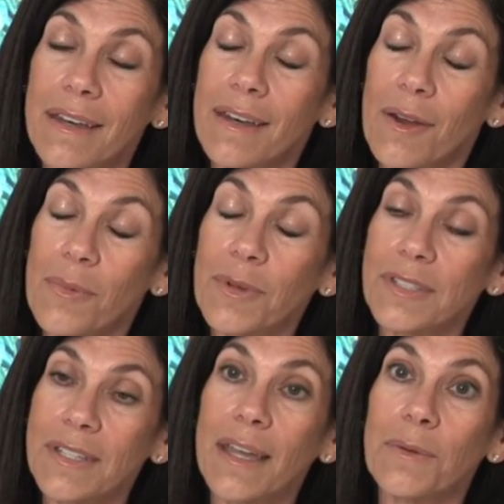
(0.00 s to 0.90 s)

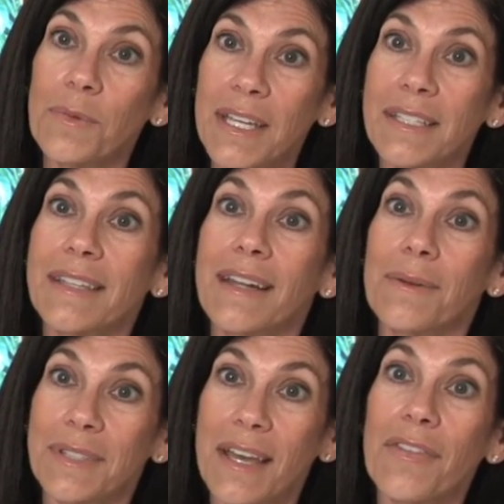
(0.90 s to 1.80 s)
almost 9 weeks that I
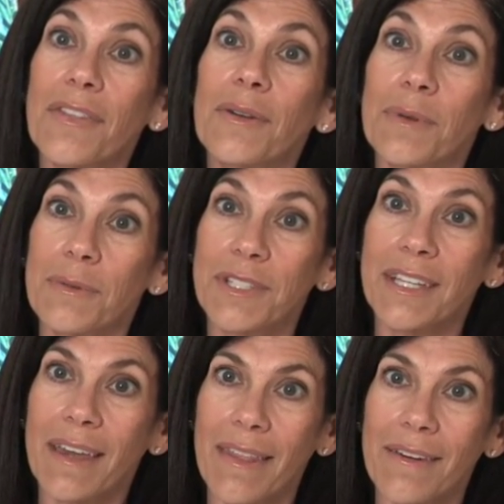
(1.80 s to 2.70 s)
was out there. We were
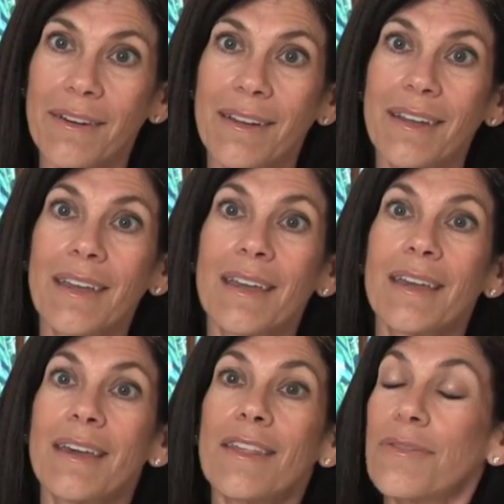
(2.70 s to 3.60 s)
together
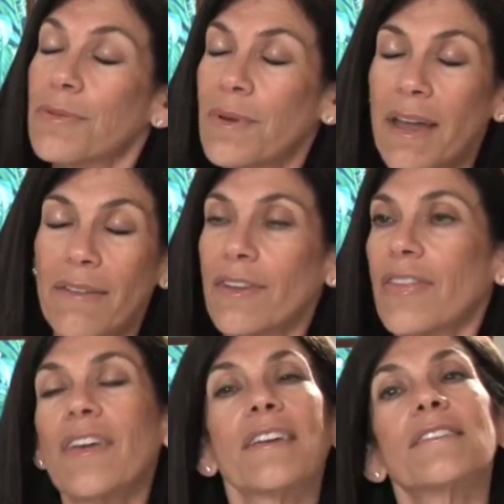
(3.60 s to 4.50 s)
through
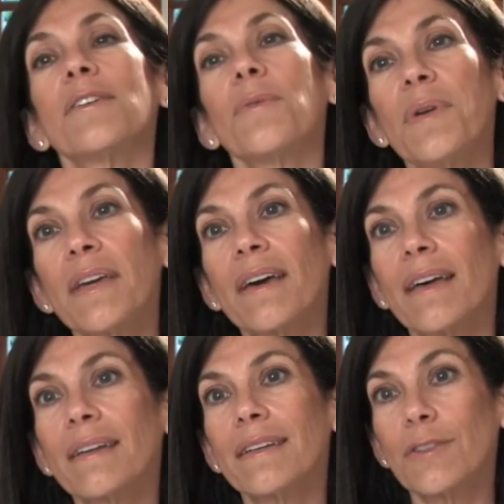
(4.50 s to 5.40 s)
everything. So we
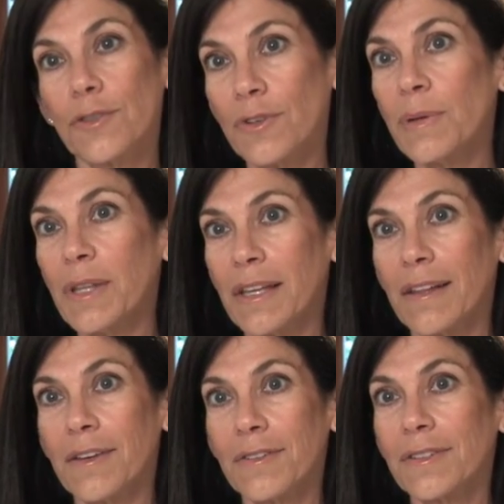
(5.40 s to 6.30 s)
got extremely
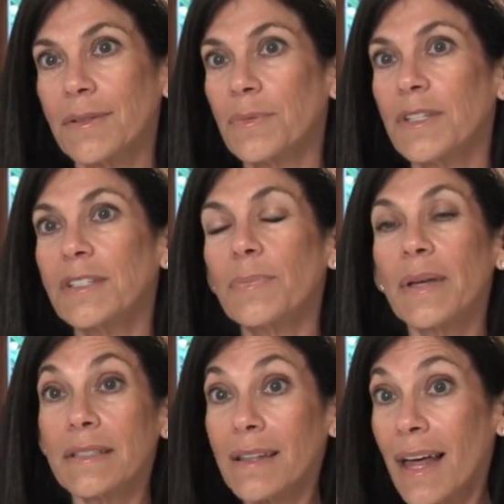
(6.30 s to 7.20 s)
close, and we
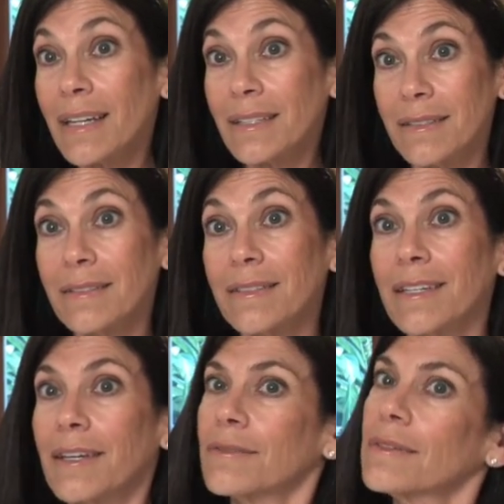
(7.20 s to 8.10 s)
spent a lot
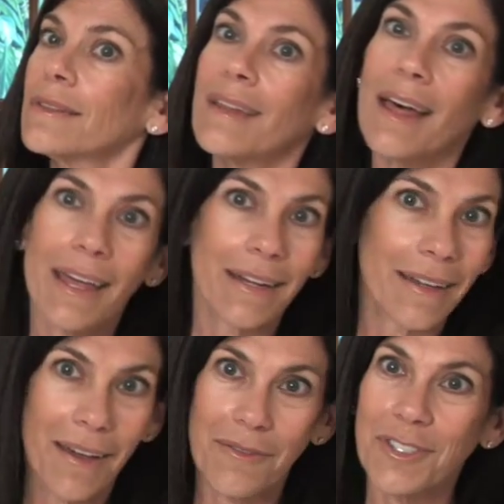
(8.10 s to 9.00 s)
of
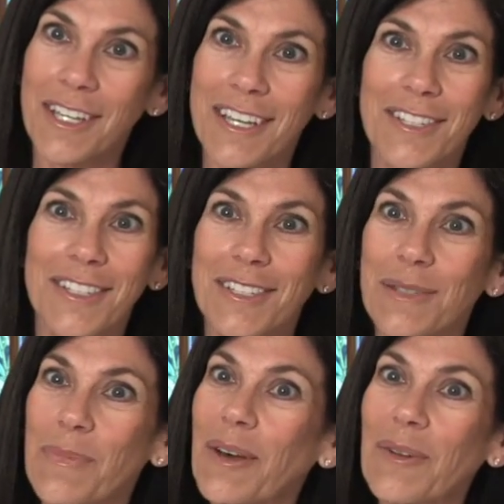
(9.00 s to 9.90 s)
conversations
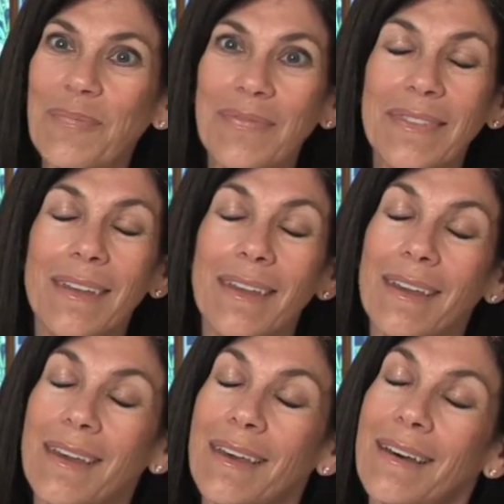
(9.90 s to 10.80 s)
about
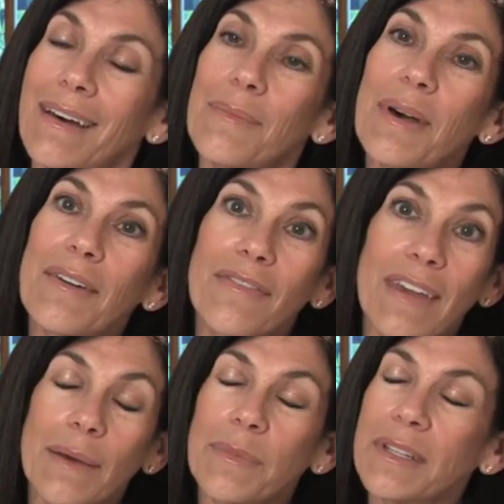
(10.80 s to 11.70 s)

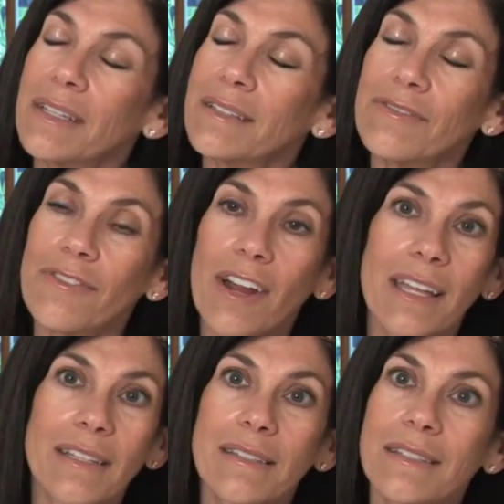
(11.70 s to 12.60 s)
family and
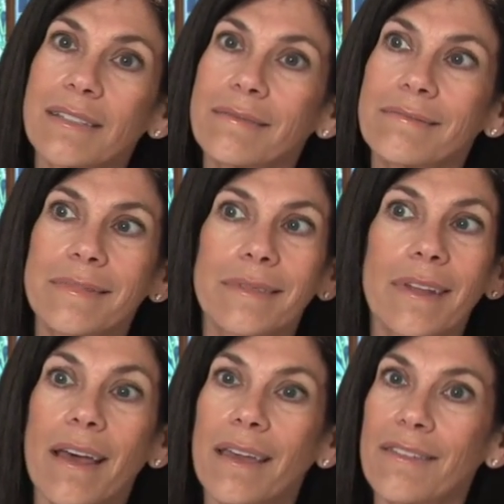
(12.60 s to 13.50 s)
friends and
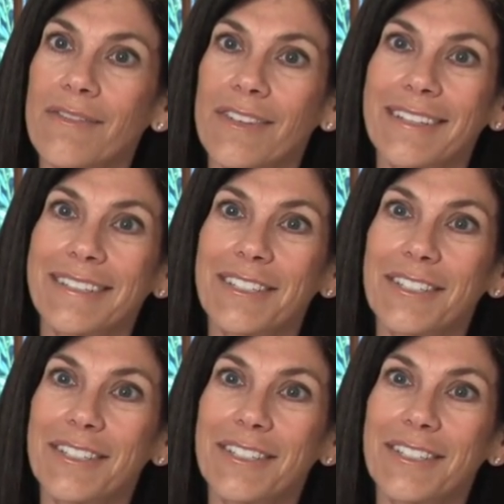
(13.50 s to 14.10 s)
life, and